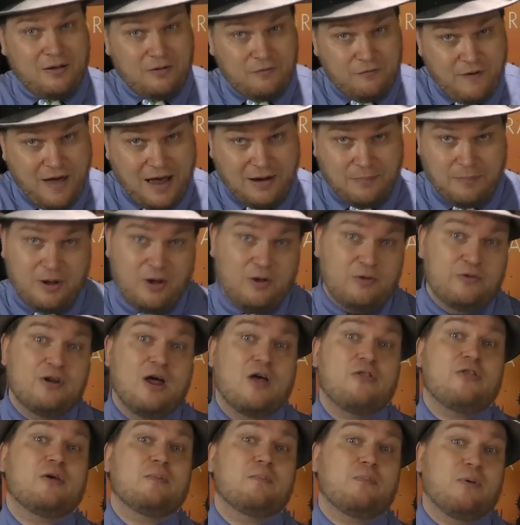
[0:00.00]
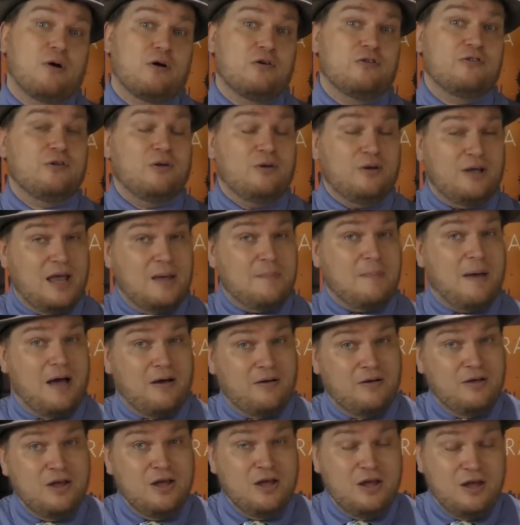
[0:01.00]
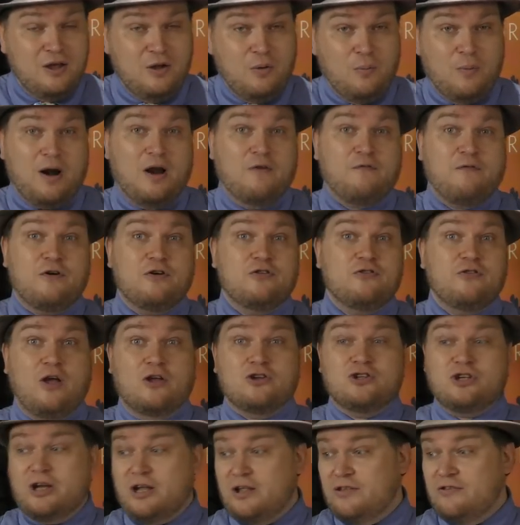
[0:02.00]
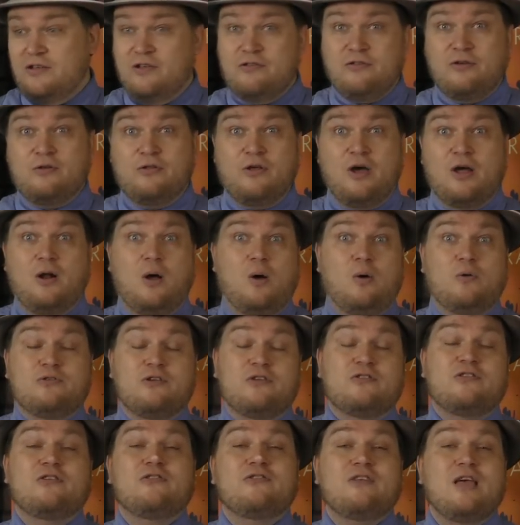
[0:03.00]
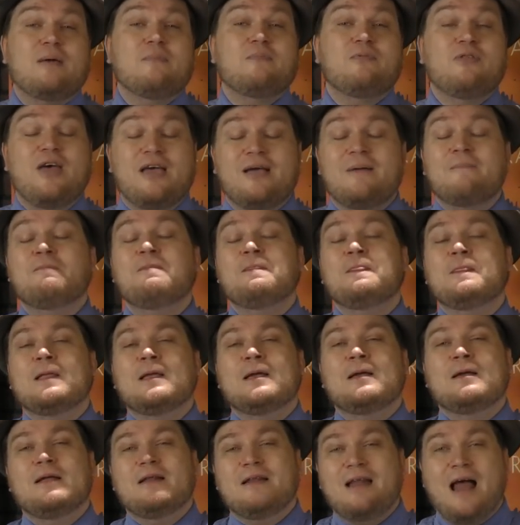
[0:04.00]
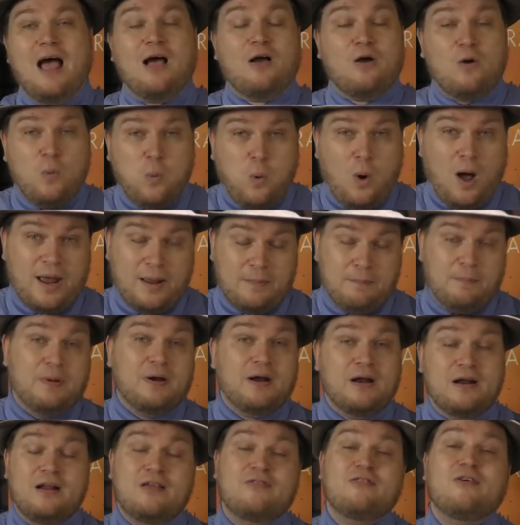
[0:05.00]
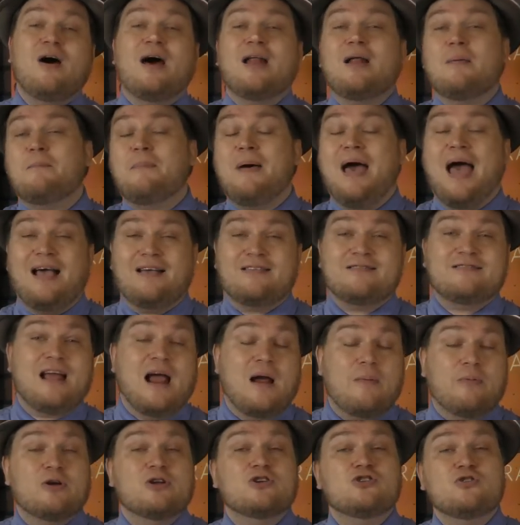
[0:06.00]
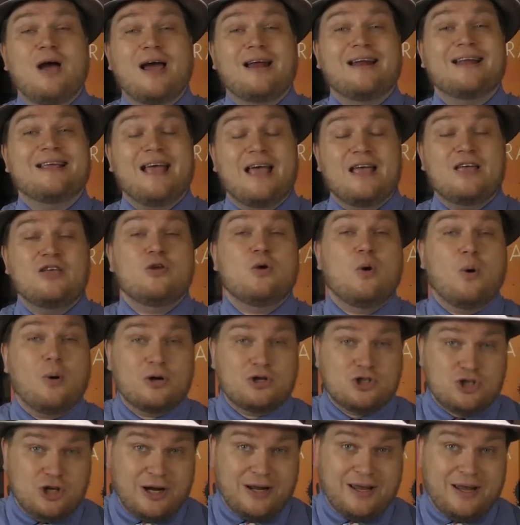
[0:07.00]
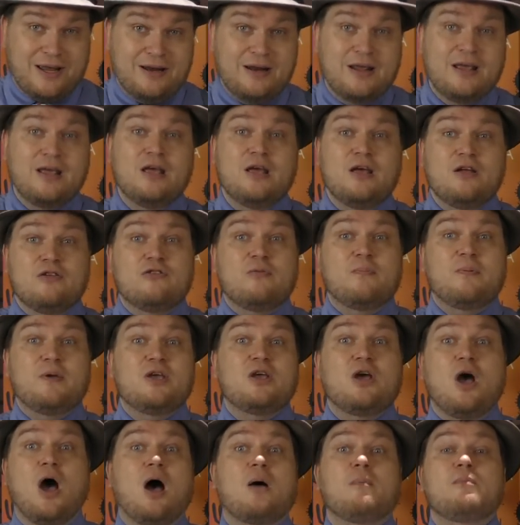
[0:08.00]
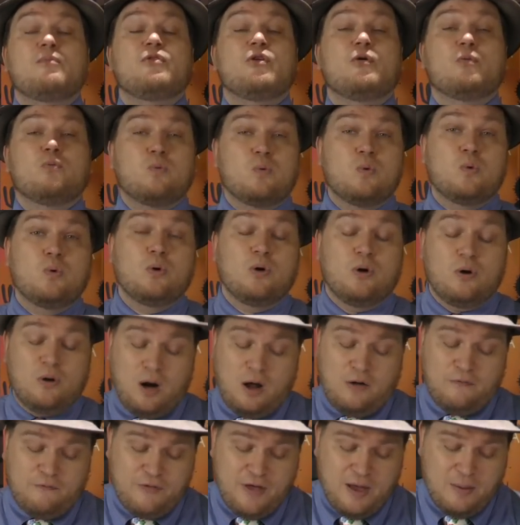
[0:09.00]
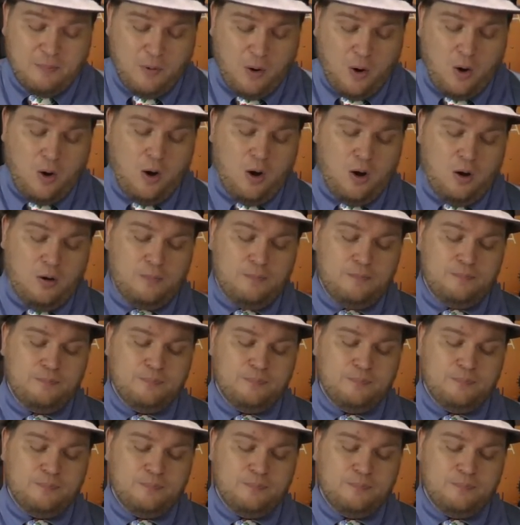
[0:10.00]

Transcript: In fact, my own Nothing Personal came out. When I first saw Chicken Caesar, I thought, oh, is this the same thing? Not quite, but it is a lot of backstabbery trying to get your chicken to become the ruler of them all.